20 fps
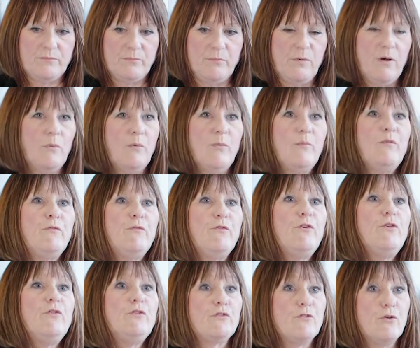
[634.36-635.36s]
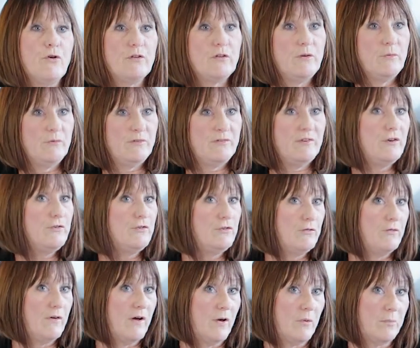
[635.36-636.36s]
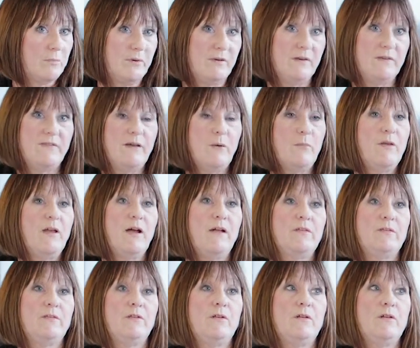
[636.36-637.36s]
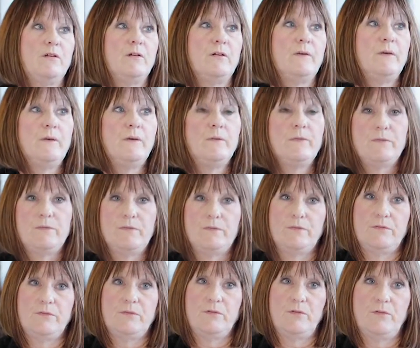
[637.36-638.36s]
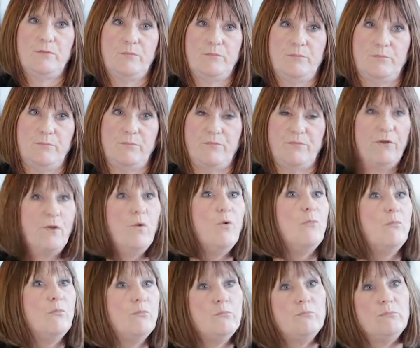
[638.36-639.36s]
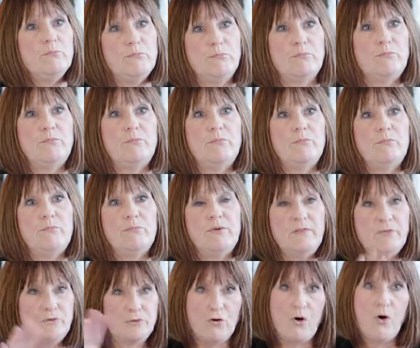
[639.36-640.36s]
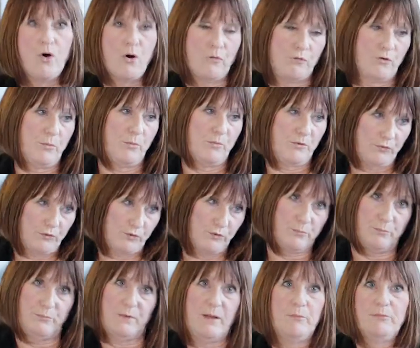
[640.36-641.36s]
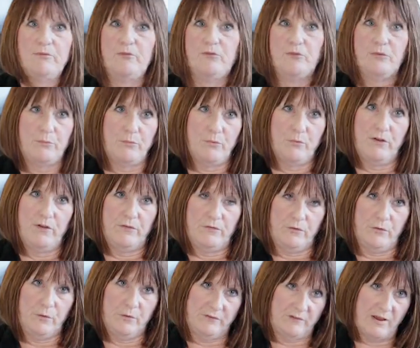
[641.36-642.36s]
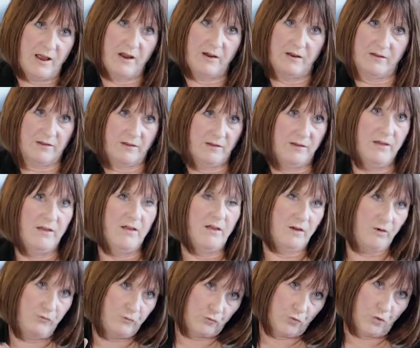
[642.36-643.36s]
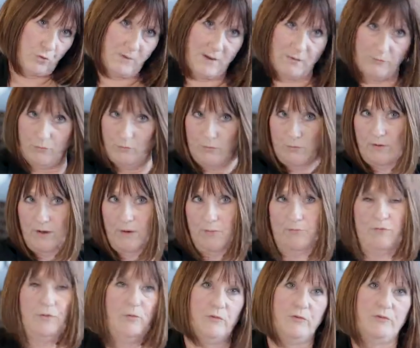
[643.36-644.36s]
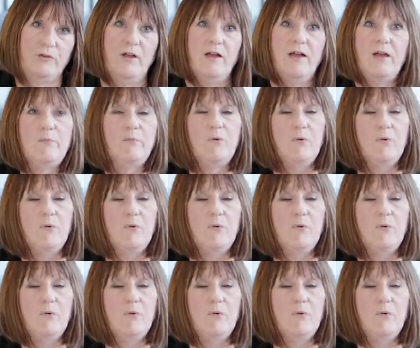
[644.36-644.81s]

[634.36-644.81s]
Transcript: Well, when we first started, it was dish developing, and then we had the film. We had the dark room. We used to be able to just put it through a tank, and it used to come out the other side.